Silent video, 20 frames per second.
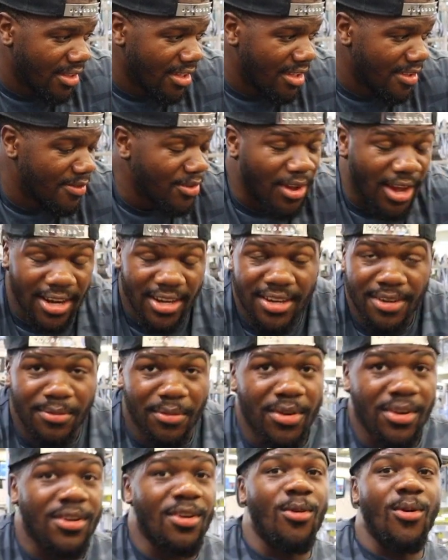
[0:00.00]
if you got any
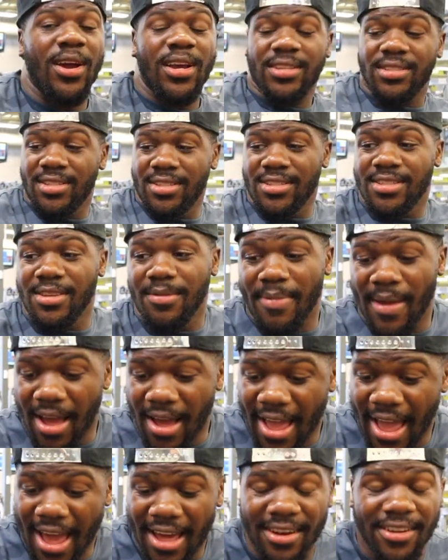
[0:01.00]
more questions
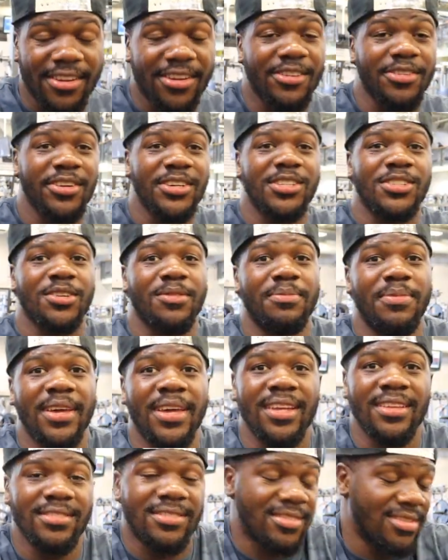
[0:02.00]
about how to increase your
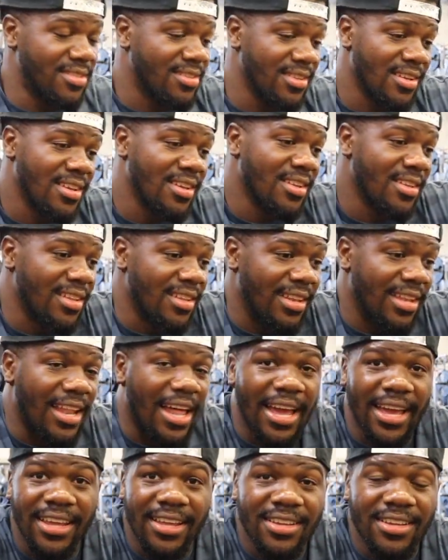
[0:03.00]
bench,
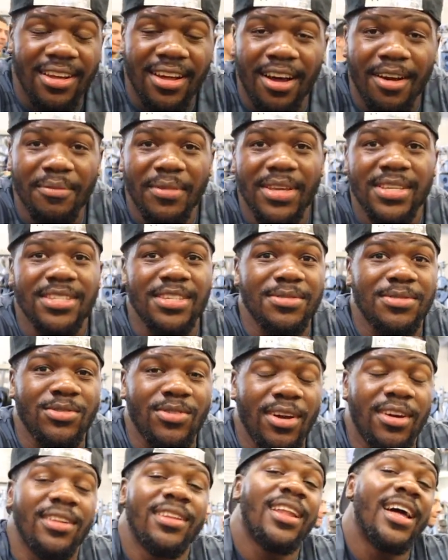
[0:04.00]
like, comment,
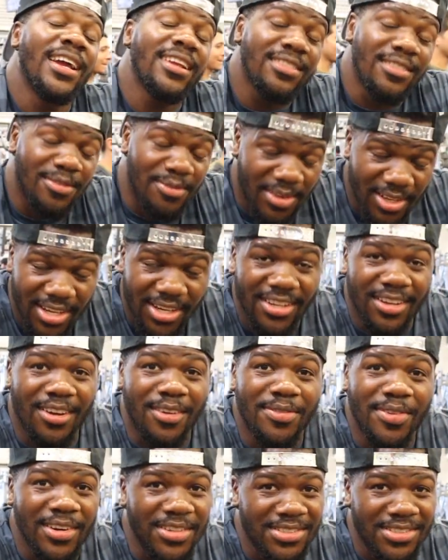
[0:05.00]
subscribe. Like the video,
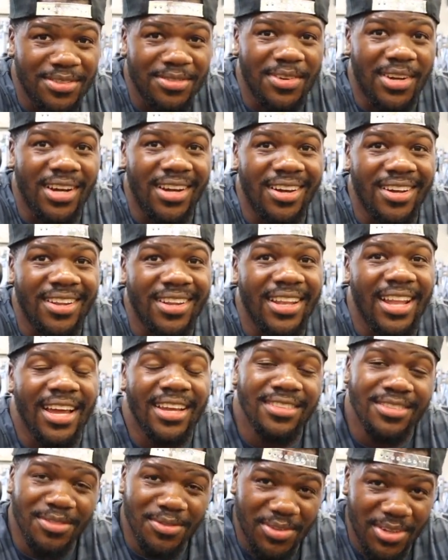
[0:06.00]
first of all.
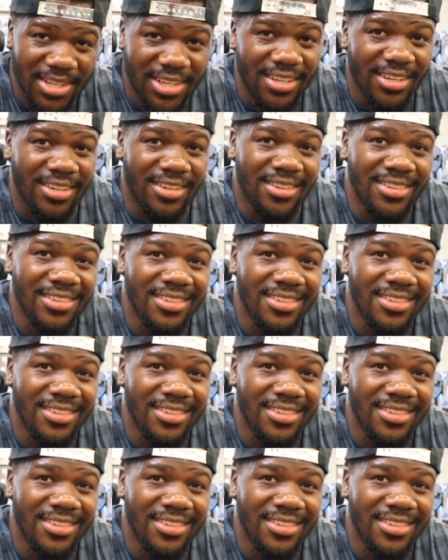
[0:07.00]
Like the video.